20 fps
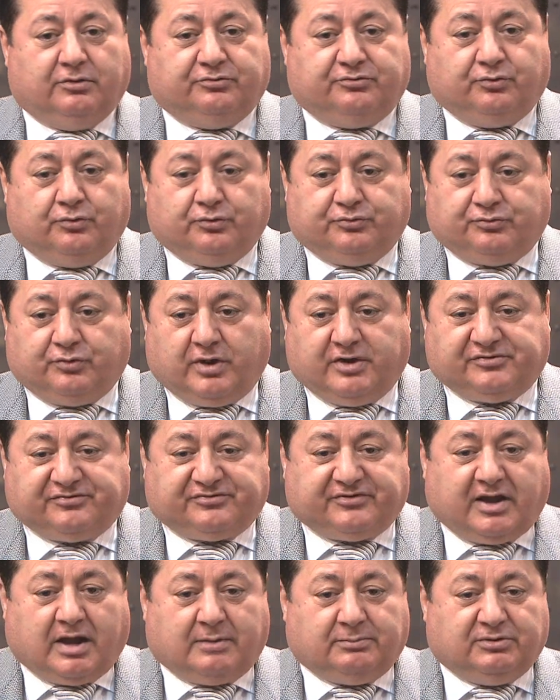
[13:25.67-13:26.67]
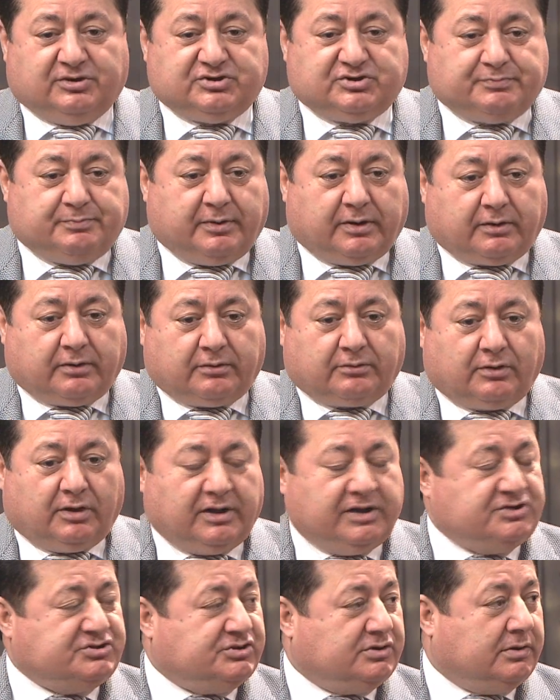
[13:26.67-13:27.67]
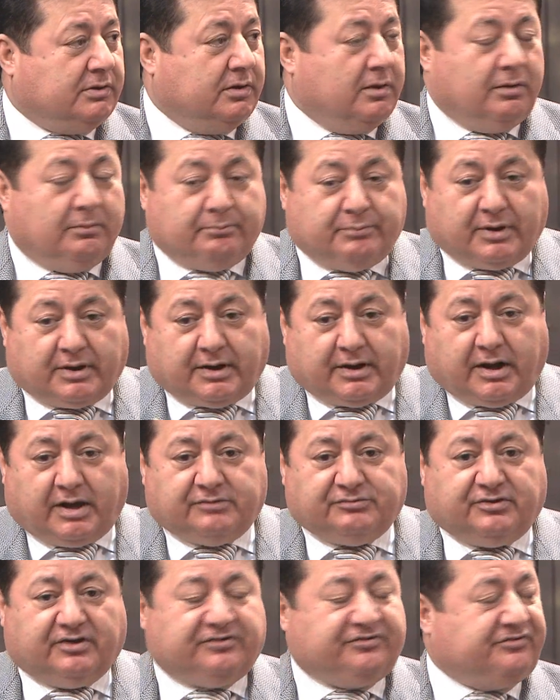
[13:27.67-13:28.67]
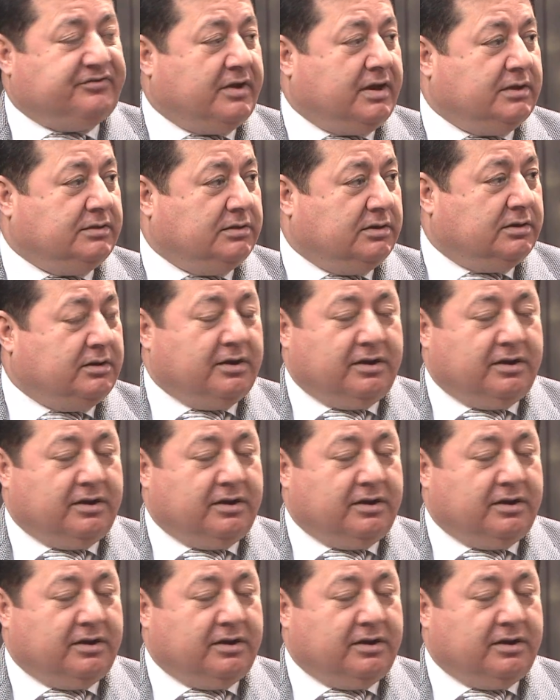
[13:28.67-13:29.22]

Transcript: to establish better relation, better understanding,